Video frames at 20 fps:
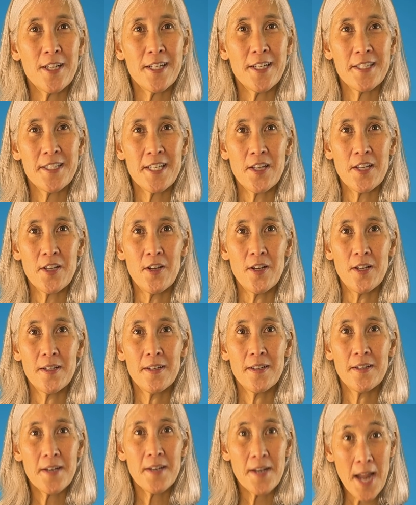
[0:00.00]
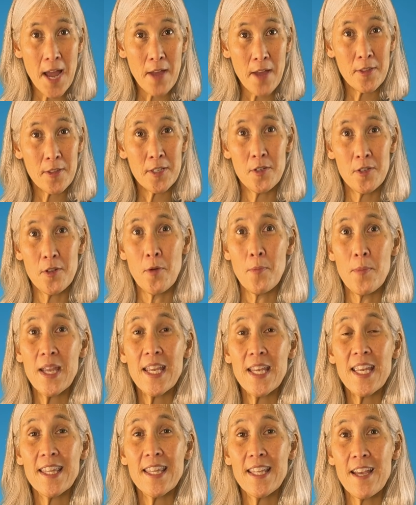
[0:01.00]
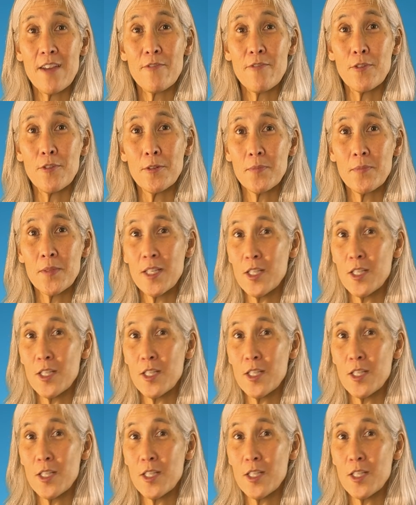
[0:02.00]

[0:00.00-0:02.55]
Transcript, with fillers: to take on now that you know making the effort